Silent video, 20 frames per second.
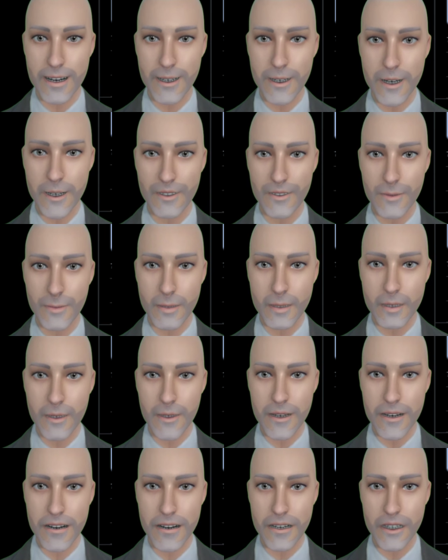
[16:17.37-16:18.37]
This is from
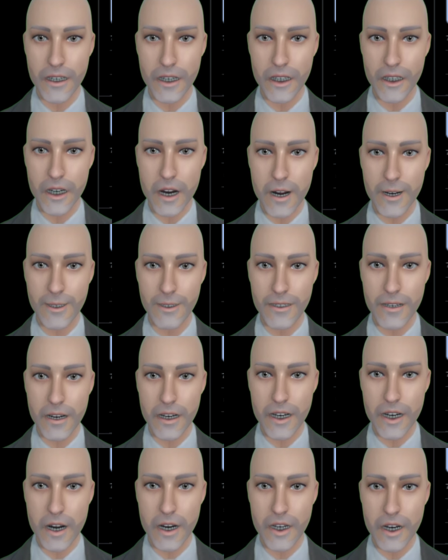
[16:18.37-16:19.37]
Uri Kikaski,
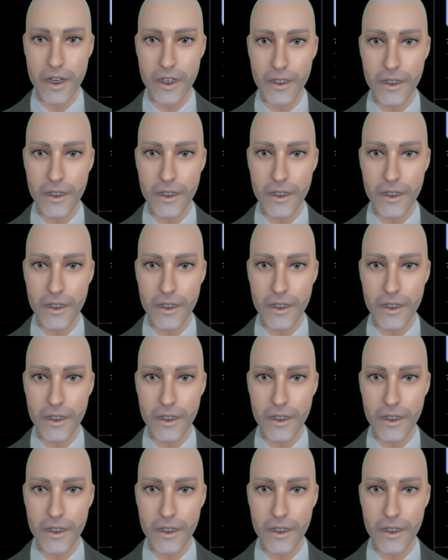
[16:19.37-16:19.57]
again, an